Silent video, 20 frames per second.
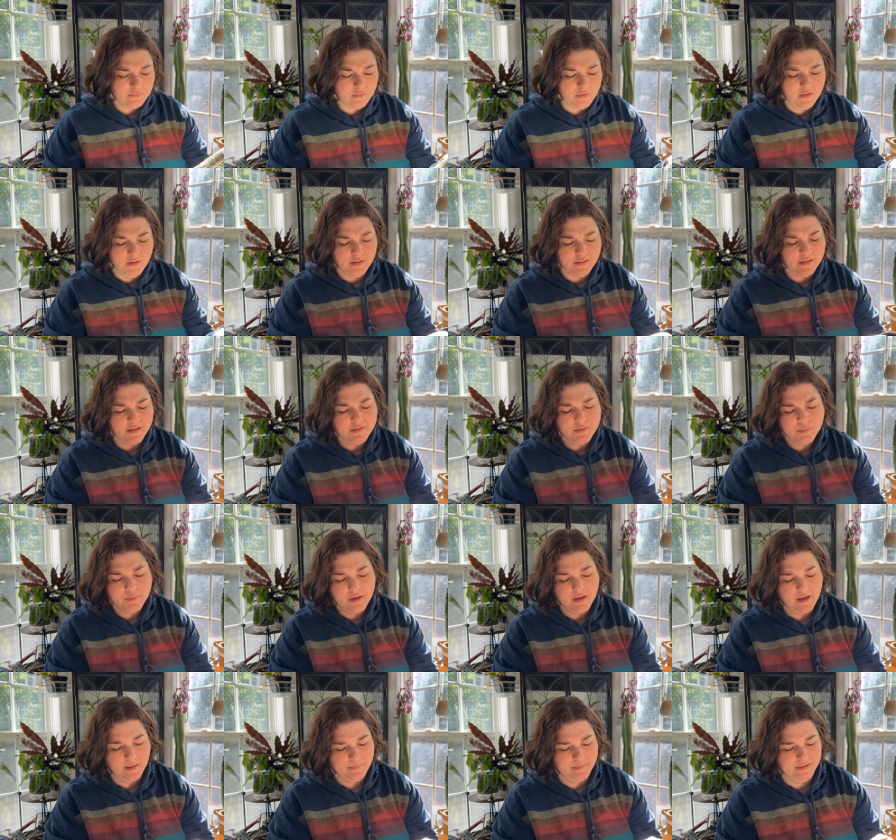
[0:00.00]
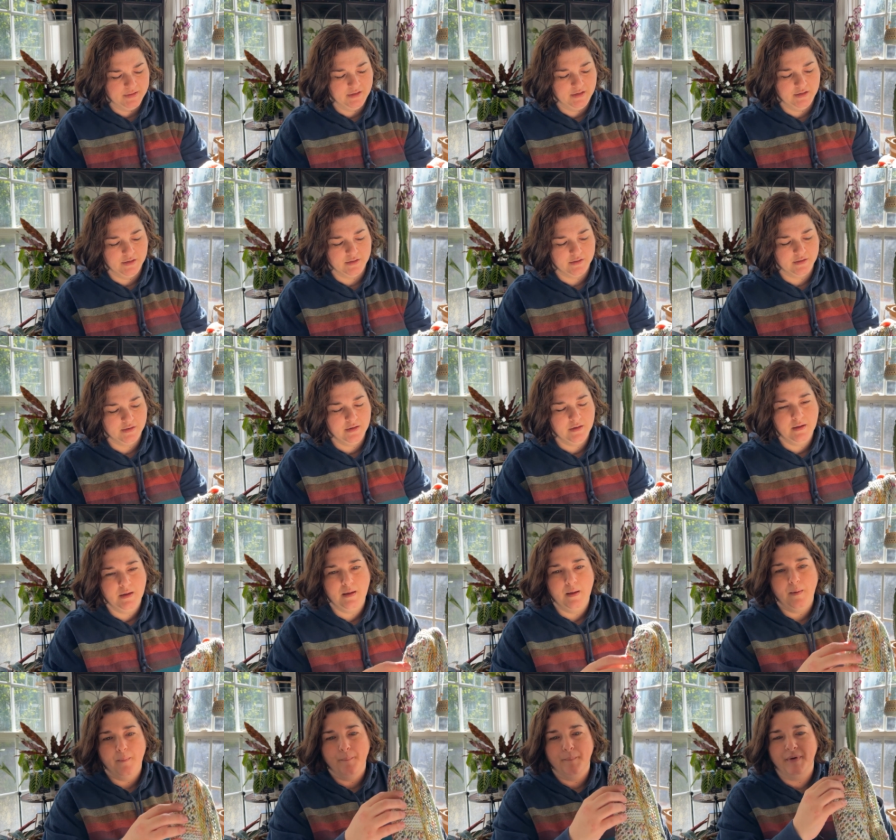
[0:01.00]
And that's what happened here.
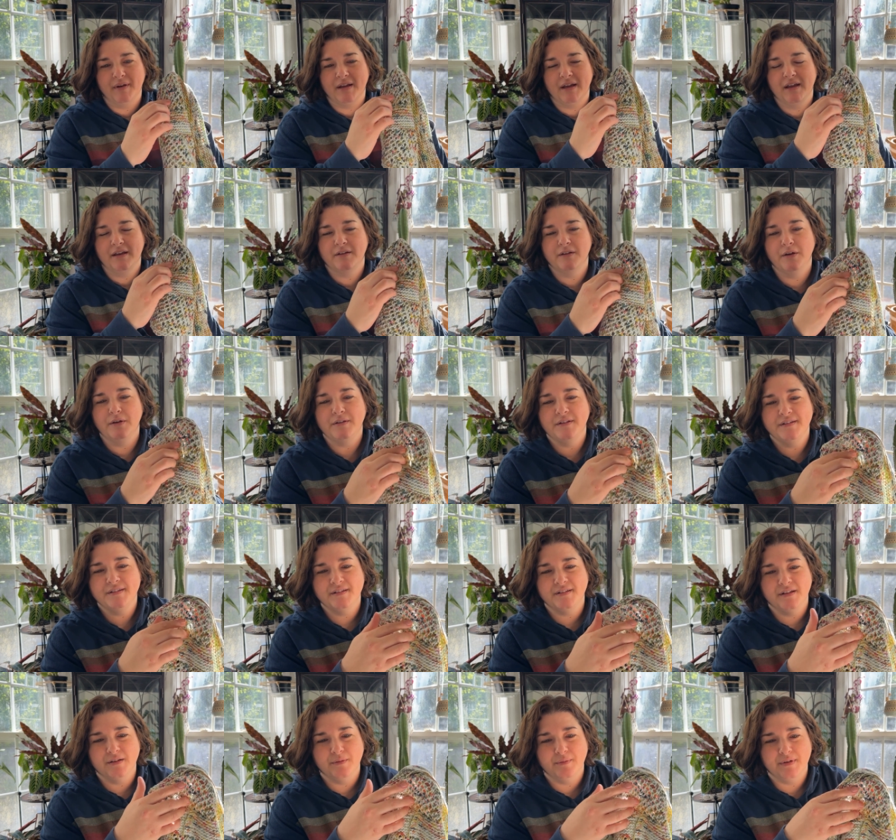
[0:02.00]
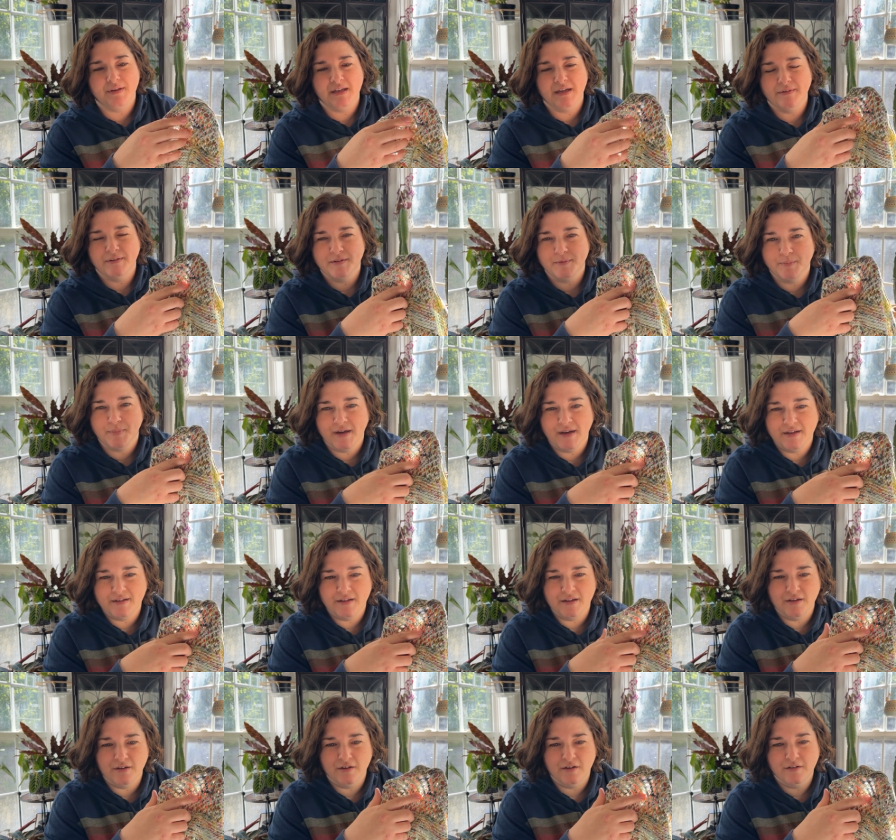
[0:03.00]
But I noticed it when I was
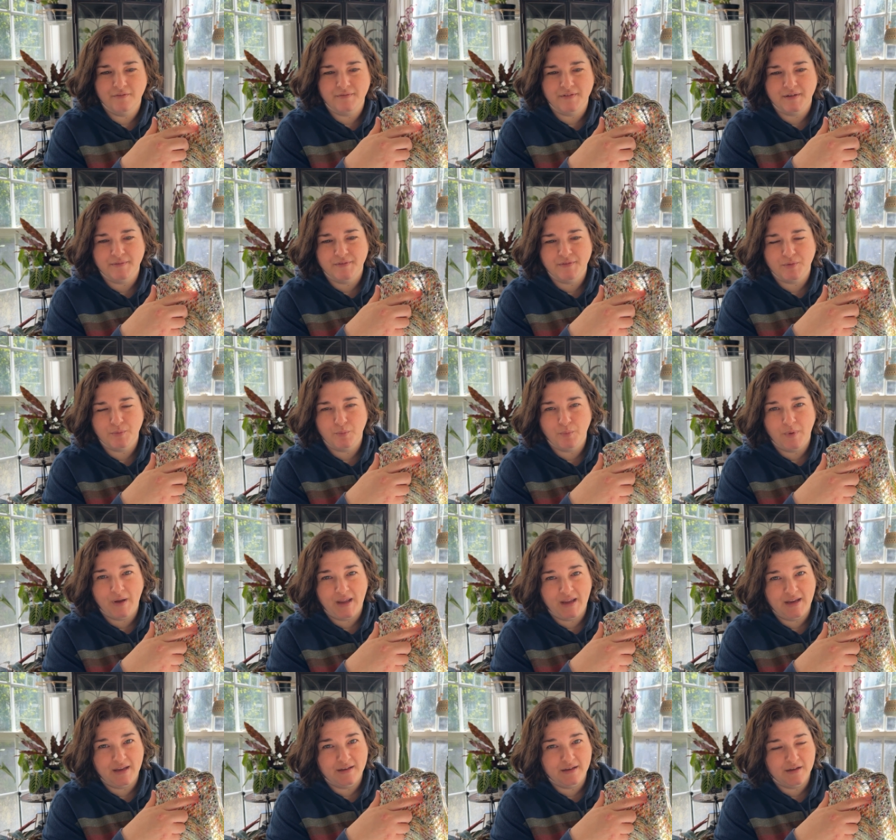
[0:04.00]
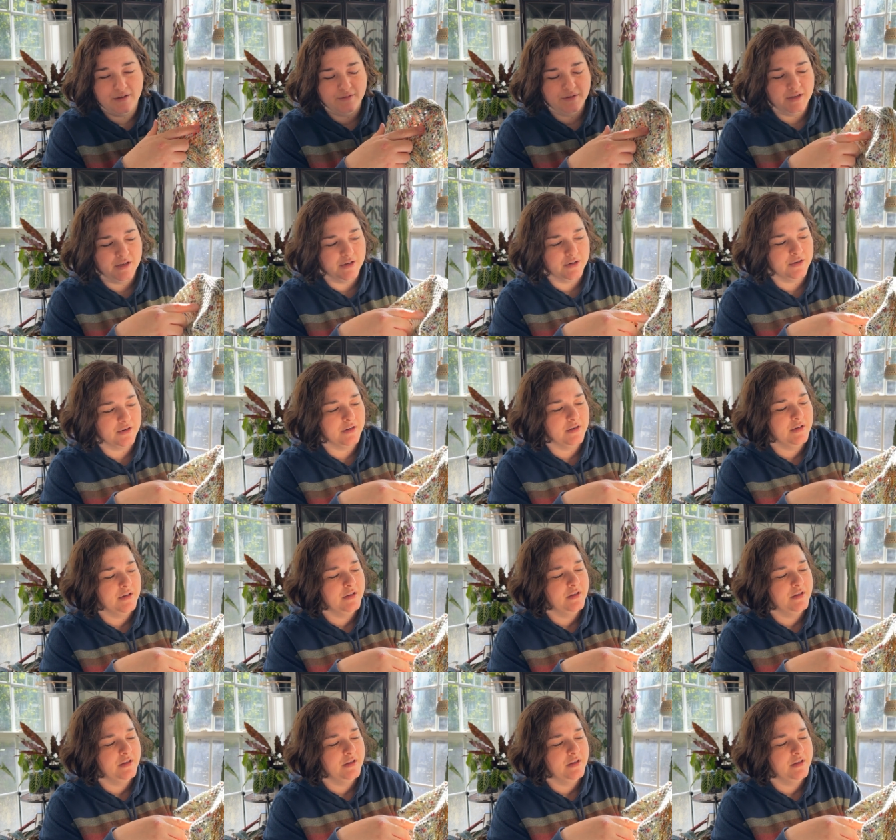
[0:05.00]
binding off and it was way down here.